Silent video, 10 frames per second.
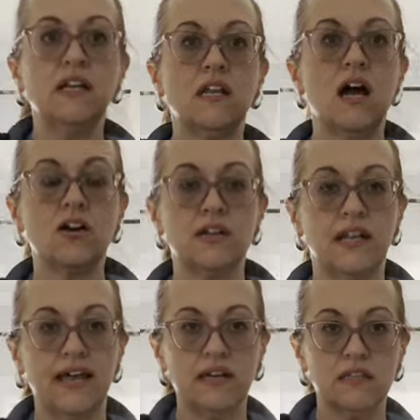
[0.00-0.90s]
Longer
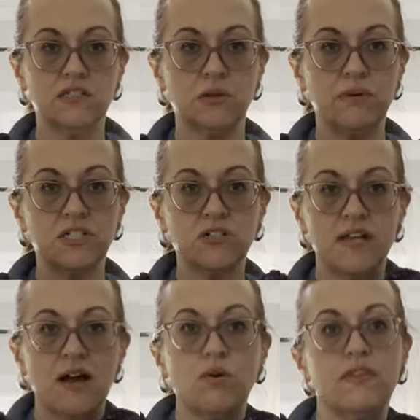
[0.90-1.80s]
length, so picture
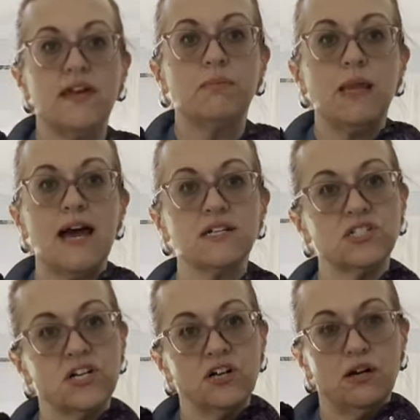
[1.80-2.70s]
that with a black
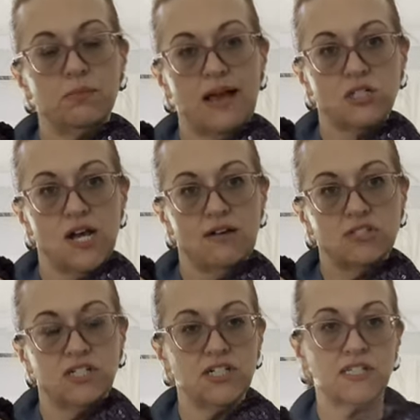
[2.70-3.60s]
skirt or black
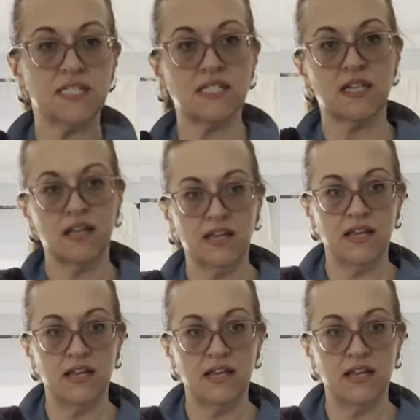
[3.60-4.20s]
trousers.